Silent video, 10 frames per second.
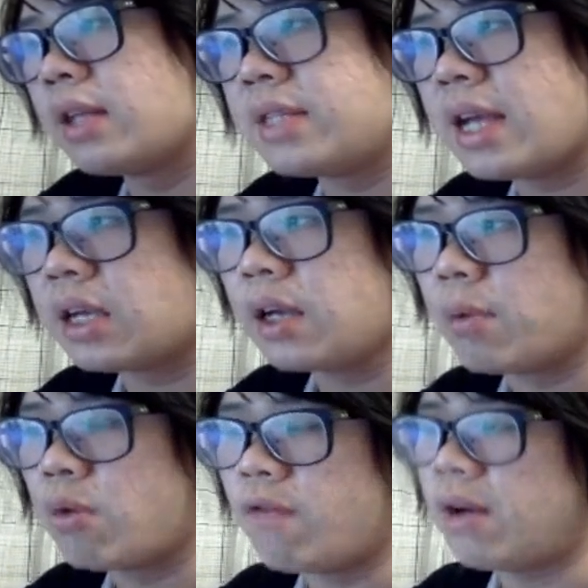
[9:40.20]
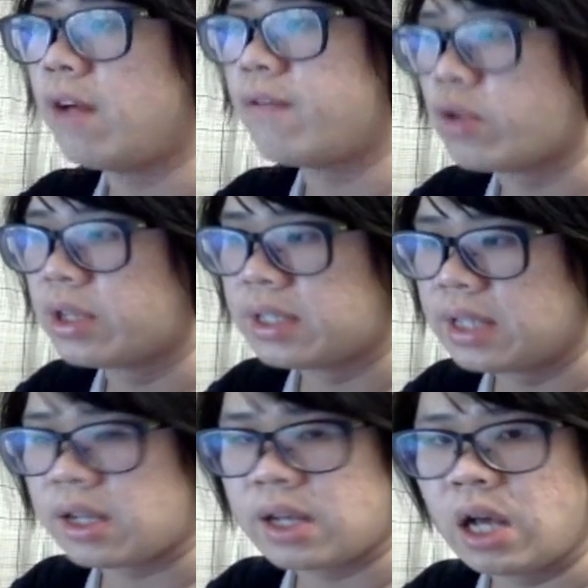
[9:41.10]
deck profile for this
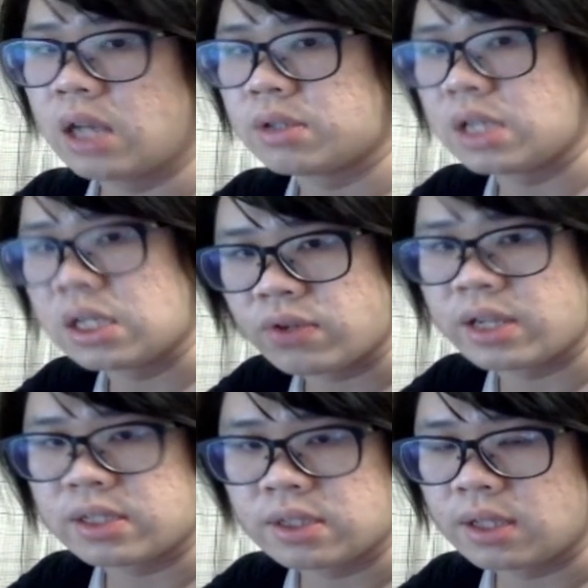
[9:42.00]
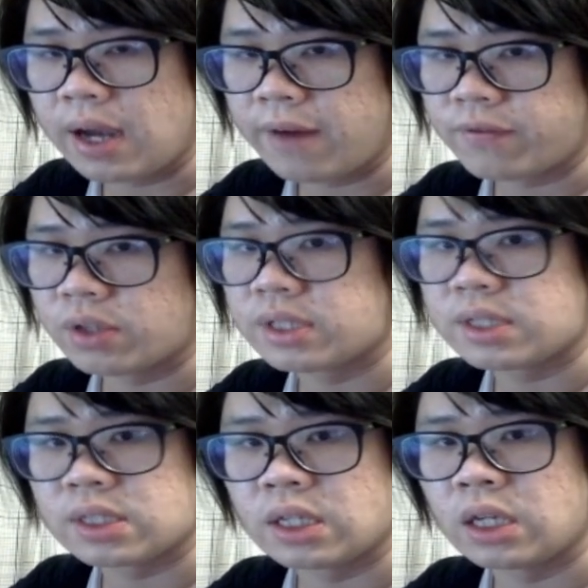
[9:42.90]
deck. Awesome games for you guys after this.